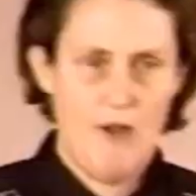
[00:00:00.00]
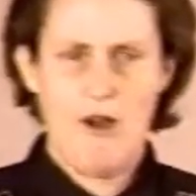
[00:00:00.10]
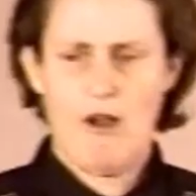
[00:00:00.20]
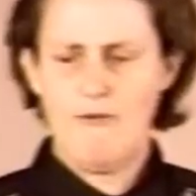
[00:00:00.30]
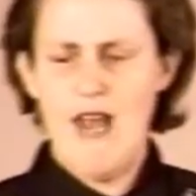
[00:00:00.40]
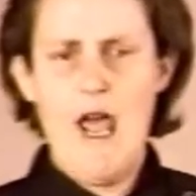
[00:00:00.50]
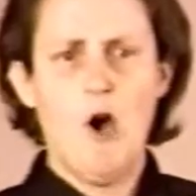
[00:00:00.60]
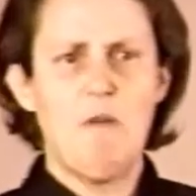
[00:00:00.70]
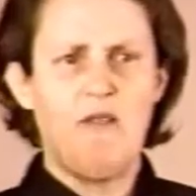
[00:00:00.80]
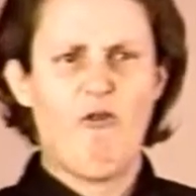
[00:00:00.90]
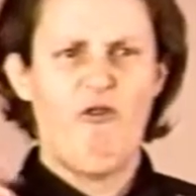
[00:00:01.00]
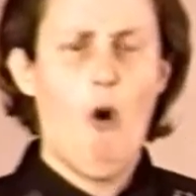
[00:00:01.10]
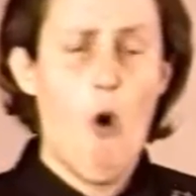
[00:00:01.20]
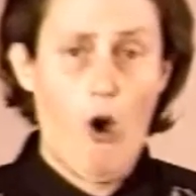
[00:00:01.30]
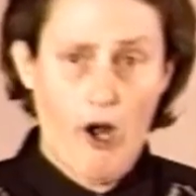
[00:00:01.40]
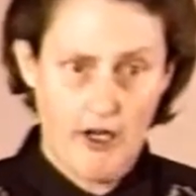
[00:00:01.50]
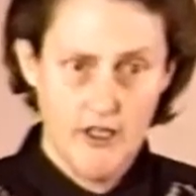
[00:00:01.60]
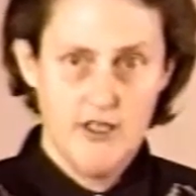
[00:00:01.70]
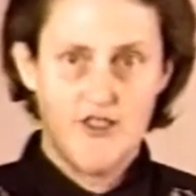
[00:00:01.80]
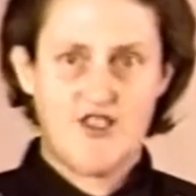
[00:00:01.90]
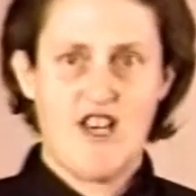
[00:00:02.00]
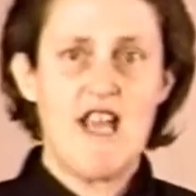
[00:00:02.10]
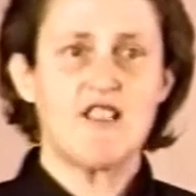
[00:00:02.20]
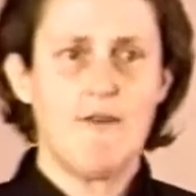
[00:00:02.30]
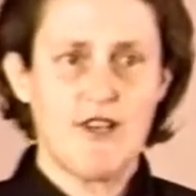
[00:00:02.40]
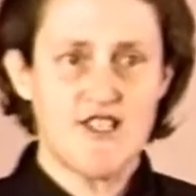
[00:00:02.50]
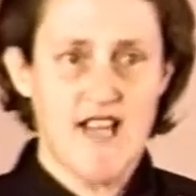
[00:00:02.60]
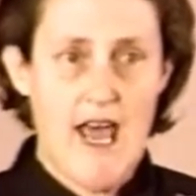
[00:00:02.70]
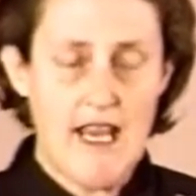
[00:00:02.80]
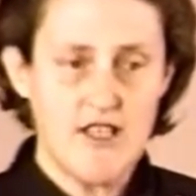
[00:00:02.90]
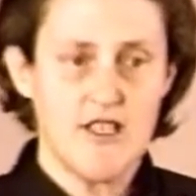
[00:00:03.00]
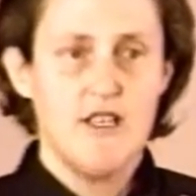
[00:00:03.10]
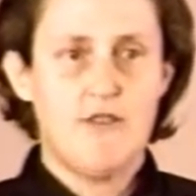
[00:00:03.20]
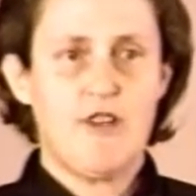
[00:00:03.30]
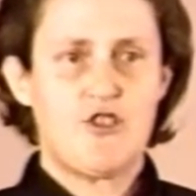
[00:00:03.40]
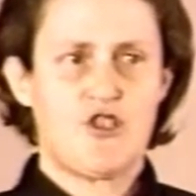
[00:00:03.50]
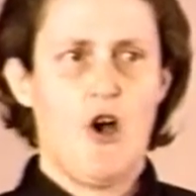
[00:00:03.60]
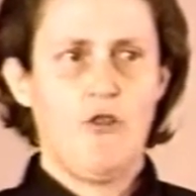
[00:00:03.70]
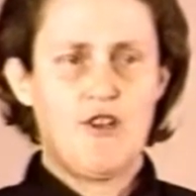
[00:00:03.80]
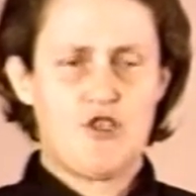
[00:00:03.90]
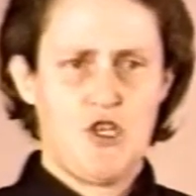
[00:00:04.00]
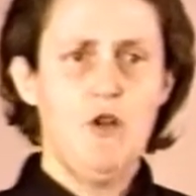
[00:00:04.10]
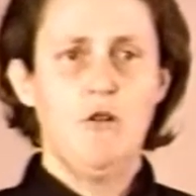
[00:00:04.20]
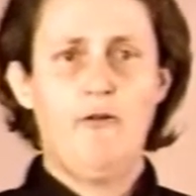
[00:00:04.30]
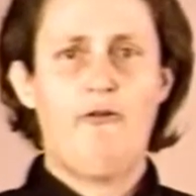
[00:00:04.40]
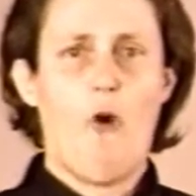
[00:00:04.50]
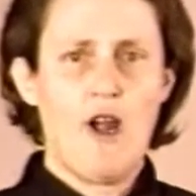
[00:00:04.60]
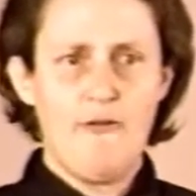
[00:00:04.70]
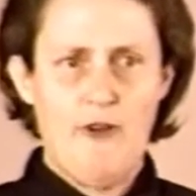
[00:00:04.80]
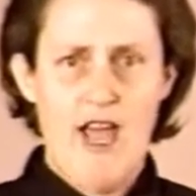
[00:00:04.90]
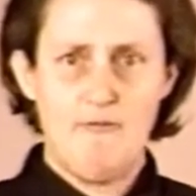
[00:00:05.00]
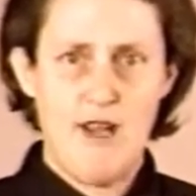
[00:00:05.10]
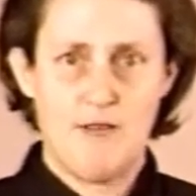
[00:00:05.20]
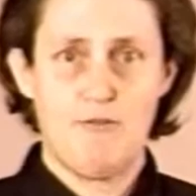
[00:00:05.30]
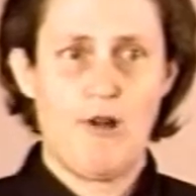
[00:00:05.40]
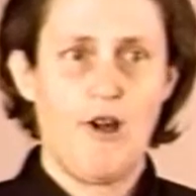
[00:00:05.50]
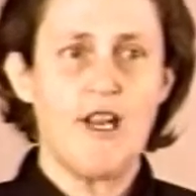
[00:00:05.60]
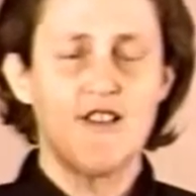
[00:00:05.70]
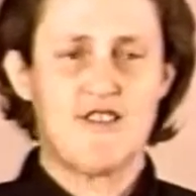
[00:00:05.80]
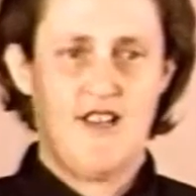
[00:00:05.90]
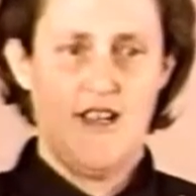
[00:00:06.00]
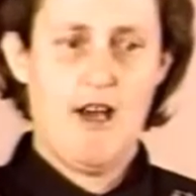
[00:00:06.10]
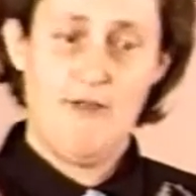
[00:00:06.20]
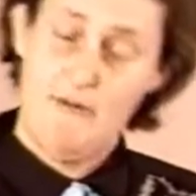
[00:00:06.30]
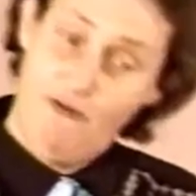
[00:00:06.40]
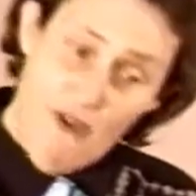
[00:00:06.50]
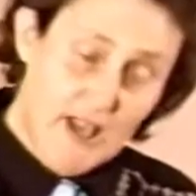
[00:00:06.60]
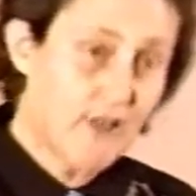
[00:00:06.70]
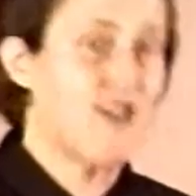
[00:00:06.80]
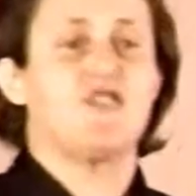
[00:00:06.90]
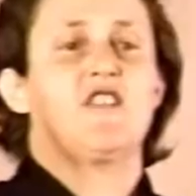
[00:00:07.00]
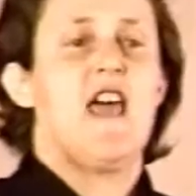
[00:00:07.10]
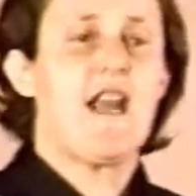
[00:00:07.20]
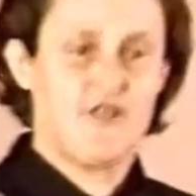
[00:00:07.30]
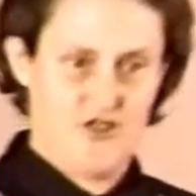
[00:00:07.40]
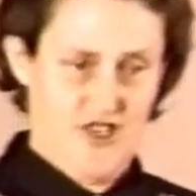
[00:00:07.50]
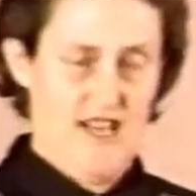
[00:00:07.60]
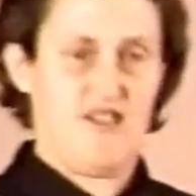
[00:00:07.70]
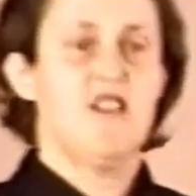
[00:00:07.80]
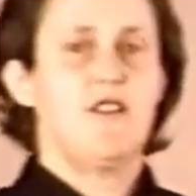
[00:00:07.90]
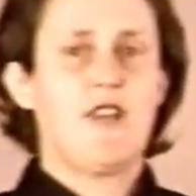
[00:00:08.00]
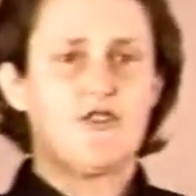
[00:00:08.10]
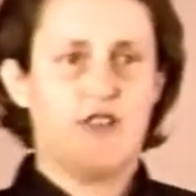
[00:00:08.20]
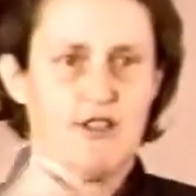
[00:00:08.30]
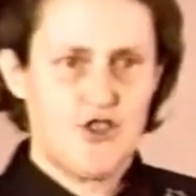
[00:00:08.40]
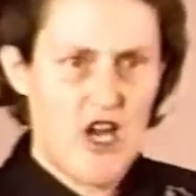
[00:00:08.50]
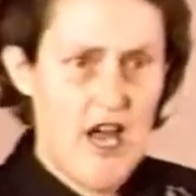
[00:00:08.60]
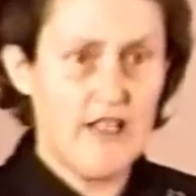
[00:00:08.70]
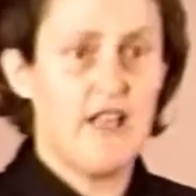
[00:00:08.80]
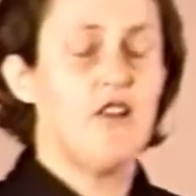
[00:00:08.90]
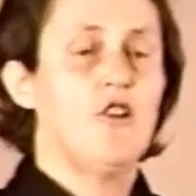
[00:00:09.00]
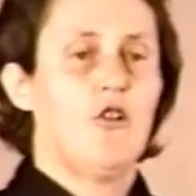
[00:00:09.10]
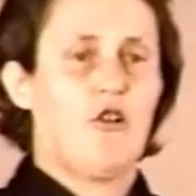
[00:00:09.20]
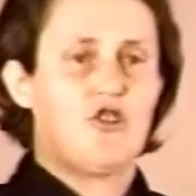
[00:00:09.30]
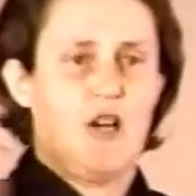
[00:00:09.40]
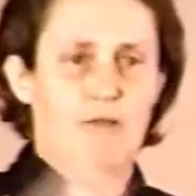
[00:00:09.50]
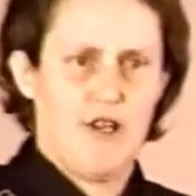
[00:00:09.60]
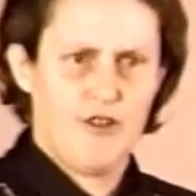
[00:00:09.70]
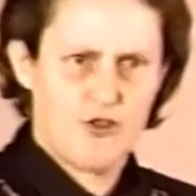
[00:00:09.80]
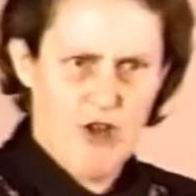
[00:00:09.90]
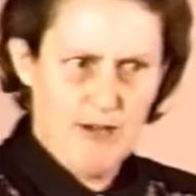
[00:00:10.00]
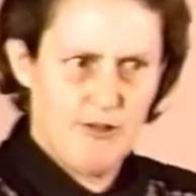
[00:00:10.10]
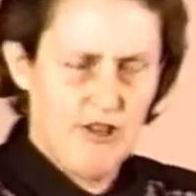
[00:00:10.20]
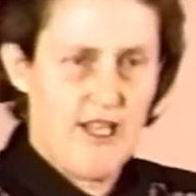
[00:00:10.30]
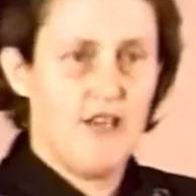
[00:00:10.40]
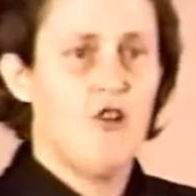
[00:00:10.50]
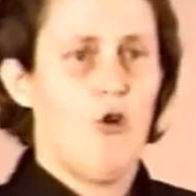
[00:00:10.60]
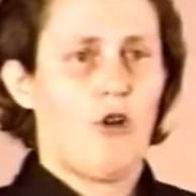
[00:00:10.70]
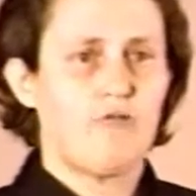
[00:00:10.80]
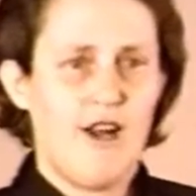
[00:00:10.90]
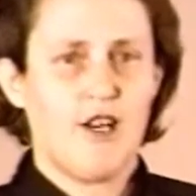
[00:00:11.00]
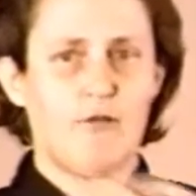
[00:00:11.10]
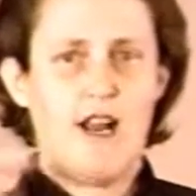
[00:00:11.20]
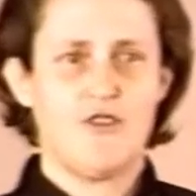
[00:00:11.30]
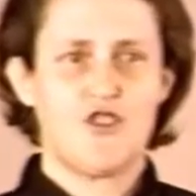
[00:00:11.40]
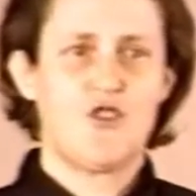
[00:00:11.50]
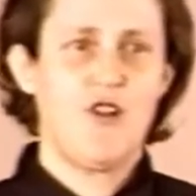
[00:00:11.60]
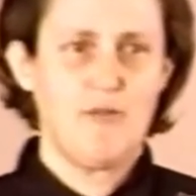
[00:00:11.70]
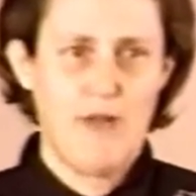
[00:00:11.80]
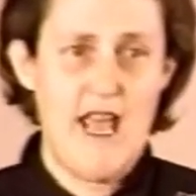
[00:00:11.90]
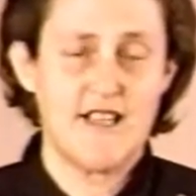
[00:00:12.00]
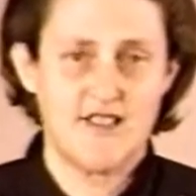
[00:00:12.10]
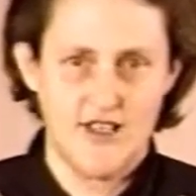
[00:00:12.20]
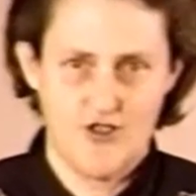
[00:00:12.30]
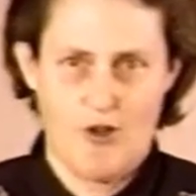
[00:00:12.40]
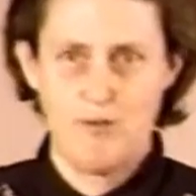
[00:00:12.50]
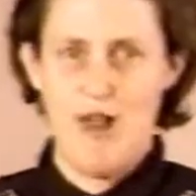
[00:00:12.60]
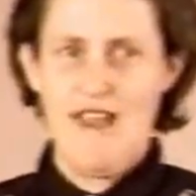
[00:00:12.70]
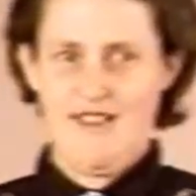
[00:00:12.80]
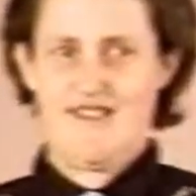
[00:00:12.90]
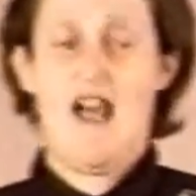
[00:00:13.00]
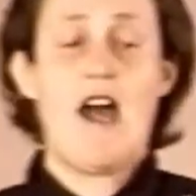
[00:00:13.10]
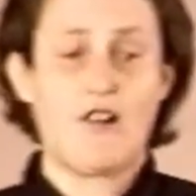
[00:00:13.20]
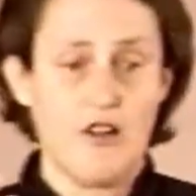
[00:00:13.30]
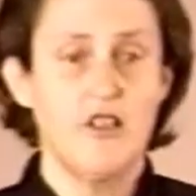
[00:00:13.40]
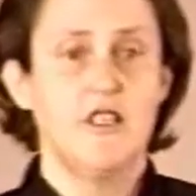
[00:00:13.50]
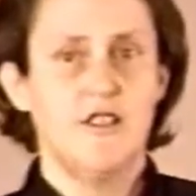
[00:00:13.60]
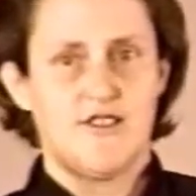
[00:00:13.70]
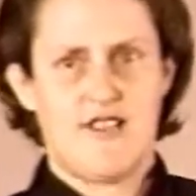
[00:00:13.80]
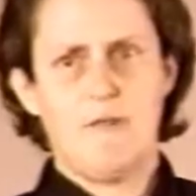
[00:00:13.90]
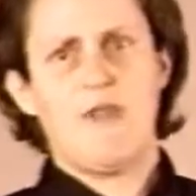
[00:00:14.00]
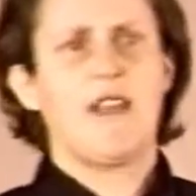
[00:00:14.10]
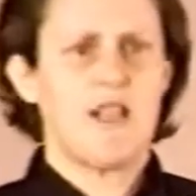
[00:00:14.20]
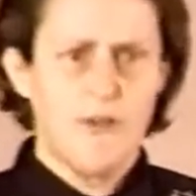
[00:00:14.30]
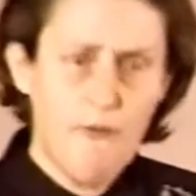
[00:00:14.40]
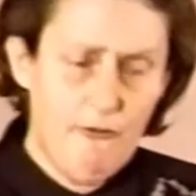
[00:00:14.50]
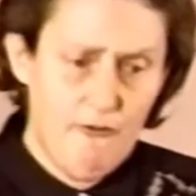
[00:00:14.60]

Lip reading: But there have now been 4 scientific studies that show that 2 45-minute periods of vigorous exercise, things like jogging or jumping on the trampoline or running around and shooting baskets or playing soccer, something that's